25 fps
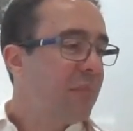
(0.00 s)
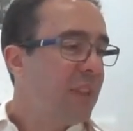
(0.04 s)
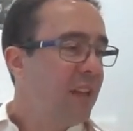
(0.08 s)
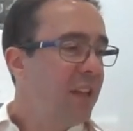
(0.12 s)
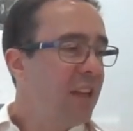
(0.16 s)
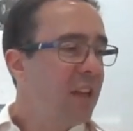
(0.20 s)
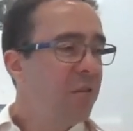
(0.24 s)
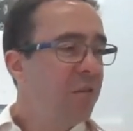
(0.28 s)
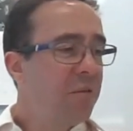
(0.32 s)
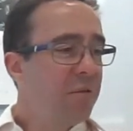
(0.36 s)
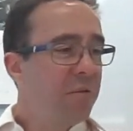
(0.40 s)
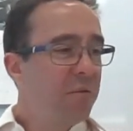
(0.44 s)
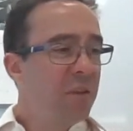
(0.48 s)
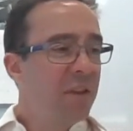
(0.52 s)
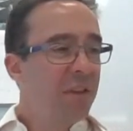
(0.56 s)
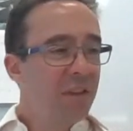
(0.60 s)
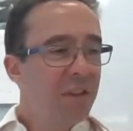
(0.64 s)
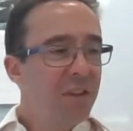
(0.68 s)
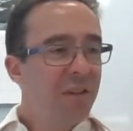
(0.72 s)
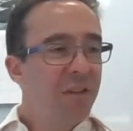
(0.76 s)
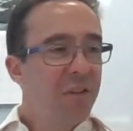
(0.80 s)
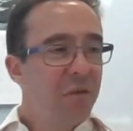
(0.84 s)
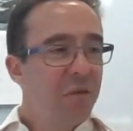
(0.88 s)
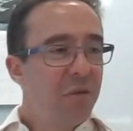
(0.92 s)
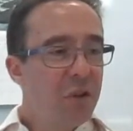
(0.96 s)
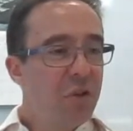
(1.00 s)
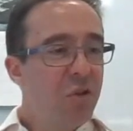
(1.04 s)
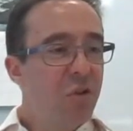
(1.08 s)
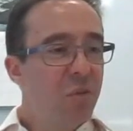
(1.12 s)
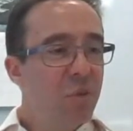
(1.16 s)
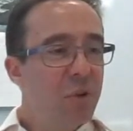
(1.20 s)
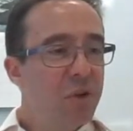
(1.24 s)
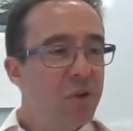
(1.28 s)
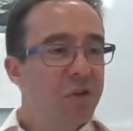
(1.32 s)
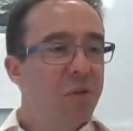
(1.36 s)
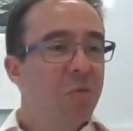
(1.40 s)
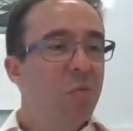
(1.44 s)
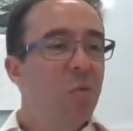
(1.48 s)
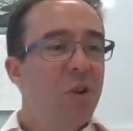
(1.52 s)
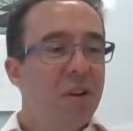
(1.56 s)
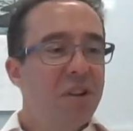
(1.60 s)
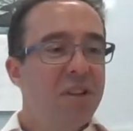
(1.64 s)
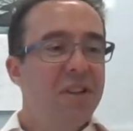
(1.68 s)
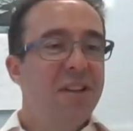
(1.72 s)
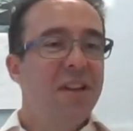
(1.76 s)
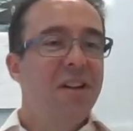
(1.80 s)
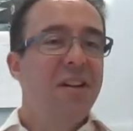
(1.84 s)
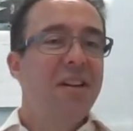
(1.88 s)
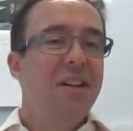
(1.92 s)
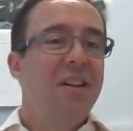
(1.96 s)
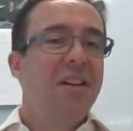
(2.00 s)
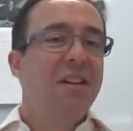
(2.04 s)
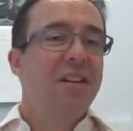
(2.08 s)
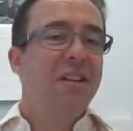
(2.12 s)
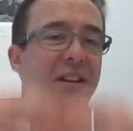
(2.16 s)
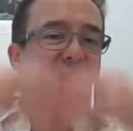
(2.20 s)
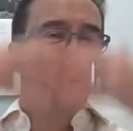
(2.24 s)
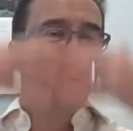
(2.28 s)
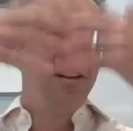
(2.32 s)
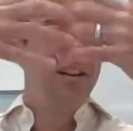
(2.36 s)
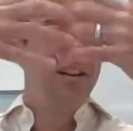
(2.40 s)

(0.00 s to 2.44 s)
yeah, the renewables on one side,